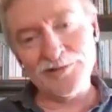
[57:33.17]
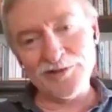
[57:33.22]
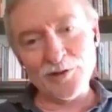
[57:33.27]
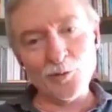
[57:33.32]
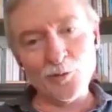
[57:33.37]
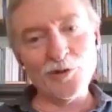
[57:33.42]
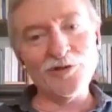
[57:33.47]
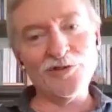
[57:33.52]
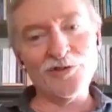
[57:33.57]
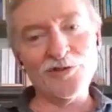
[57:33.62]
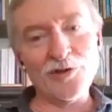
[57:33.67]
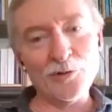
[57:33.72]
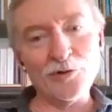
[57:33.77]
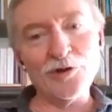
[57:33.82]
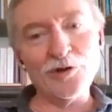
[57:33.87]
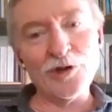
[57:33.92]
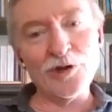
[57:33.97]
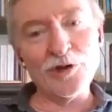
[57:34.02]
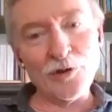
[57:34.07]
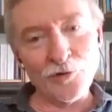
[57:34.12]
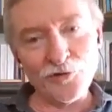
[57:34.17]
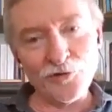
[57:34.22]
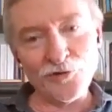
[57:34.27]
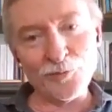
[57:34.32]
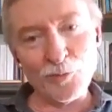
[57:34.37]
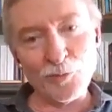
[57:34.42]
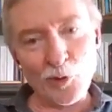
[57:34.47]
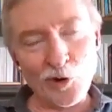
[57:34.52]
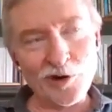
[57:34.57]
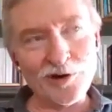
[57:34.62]
Yep. So-and-so
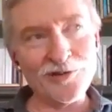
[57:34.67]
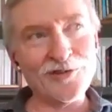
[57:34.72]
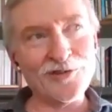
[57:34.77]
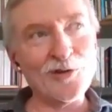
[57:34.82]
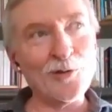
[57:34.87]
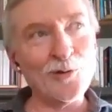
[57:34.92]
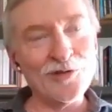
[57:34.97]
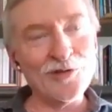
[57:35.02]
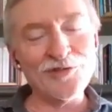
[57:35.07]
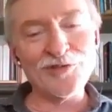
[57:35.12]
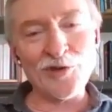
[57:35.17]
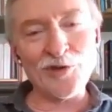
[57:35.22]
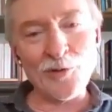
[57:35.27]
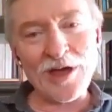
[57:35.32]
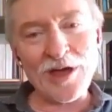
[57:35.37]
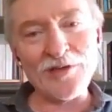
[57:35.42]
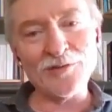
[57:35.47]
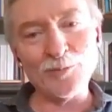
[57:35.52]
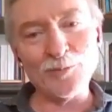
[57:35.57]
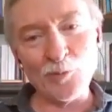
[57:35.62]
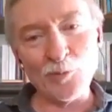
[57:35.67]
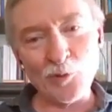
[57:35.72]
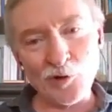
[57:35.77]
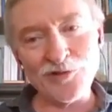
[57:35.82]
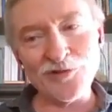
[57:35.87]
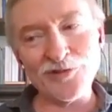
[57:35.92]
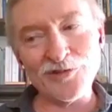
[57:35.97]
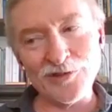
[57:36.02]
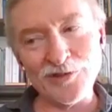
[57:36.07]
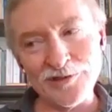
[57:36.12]
knows more. So-and-so
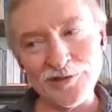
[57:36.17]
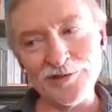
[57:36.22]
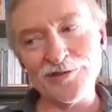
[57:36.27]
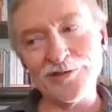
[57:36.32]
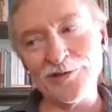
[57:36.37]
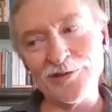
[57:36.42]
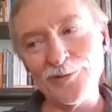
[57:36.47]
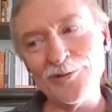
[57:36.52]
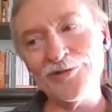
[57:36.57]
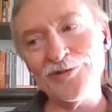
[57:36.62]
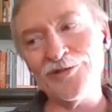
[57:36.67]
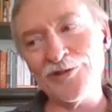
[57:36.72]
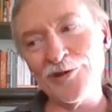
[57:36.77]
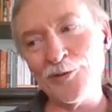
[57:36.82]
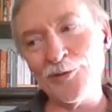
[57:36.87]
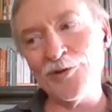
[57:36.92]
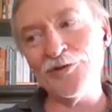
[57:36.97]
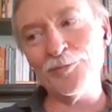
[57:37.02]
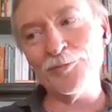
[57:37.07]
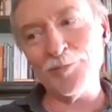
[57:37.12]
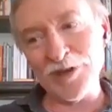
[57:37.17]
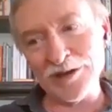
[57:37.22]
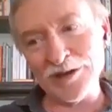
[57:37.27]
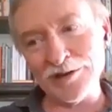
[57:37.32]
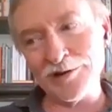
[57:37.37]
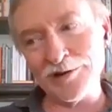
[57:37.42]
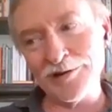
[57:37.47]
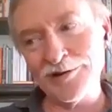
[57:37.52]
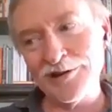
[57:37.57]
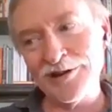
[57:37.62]
has more skills. So-and-so
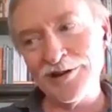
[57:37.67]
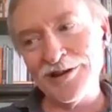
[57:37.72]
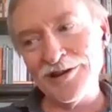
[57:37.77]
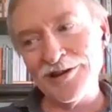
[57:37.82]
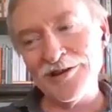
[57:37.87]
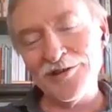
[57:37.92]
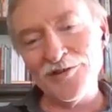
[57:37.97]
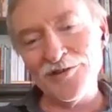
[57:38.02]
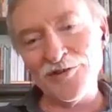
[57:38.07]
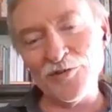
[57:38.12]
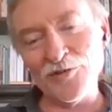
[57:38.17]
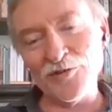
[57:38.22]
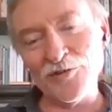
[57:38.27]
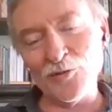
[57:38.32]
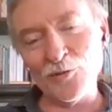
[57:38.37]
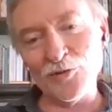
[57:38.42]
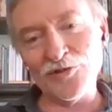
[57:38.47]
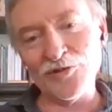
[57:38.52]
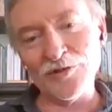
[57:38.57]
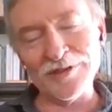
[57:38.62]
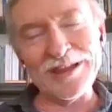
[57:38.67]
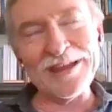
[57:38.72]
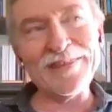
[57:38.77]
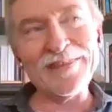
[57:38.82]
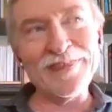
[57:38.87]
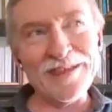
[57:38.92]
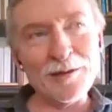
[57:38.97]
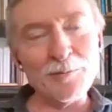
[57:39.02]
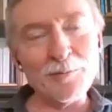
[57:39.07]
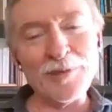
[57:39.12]
is better. So so
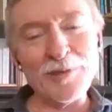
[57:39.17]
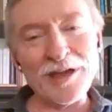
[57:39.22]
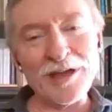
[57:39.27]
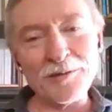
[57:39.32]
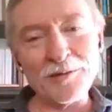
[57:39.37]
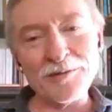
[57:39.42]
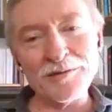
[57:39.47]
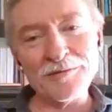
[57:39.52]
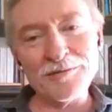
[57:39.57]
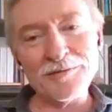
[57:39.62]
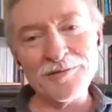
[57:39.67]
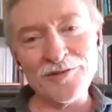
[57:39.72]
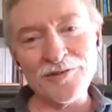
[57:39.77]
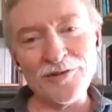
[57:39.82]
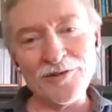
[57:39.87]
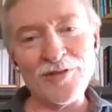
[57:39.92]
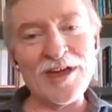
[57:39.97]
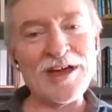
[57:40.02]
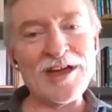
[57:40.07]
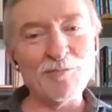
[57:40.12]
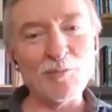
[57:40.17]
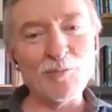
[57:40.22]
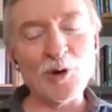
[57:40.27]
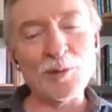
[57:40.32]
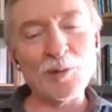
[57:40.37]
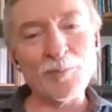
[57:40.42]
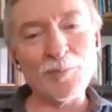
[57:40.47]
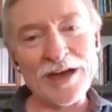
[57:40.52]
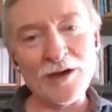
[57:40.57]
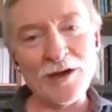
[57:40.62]
let them make, so they have more
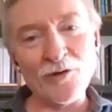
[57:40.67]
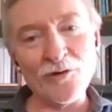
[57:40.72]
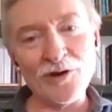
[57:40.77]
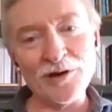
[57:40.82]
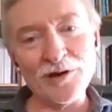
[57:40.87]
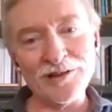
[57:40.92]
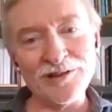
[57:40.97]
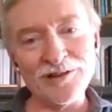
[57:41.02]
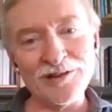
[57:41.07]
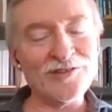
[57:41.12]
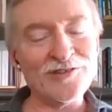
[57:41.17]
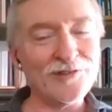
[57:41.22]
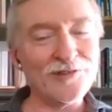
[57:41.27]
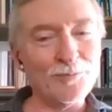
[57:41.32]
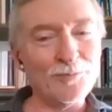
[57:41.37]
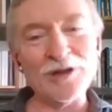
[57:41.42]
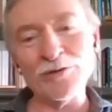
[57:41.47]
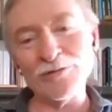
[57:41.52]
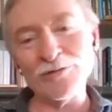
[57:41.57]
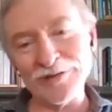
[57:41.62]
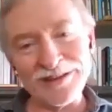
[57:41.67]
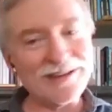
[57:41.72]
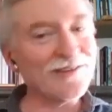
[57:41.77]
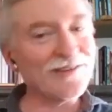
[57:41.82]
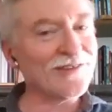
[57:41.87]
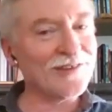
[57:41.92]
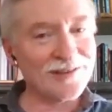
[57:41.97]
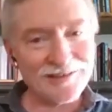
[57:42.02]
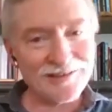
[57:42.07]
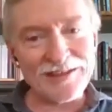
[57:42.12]
power, and let's just be
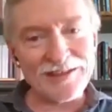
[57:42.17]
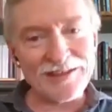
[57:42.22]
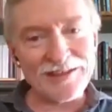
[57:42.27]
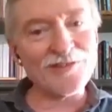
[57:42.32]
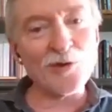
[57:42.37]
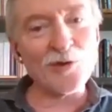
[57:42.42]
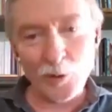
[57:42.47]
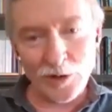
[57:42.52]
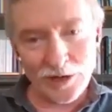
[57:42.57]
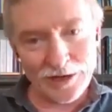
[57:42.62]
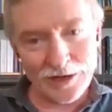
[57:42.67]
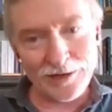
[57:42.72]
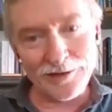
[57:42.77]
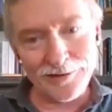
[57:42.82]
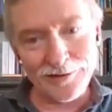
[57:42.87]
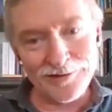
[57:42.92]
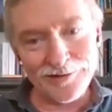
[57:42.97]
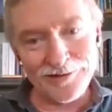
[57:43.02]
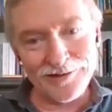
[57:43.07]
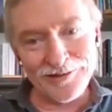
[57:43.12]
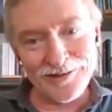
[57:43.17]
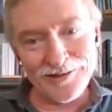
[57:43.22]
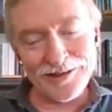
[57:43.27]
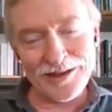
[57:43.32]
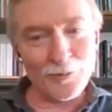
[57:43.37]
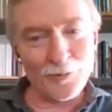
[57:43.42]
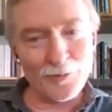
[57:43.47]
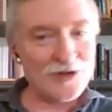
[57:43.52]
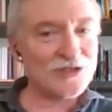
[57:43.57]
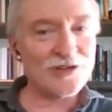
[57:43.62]
realistic. Mm-hmm. That's okay.
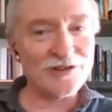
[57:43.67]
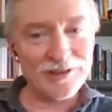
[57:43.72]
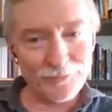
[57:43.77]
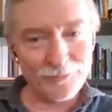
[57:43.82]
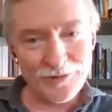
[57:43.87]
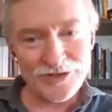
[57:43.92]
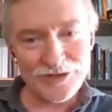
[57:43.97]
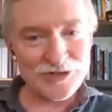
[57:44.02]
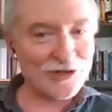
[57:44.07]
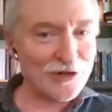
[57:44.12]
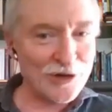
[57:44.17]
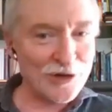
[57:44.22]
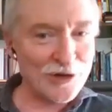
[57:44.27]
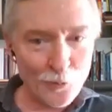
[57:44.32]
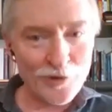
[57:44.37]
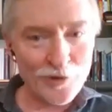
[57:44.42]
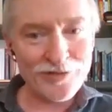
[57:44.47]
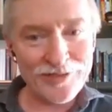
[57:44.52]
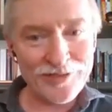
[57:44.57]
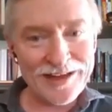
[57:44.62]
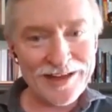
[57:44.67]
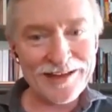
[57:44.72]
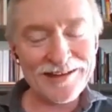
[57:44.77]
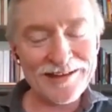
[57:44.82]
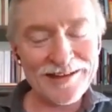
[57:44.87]
And mm-hmm. we should we should go with that.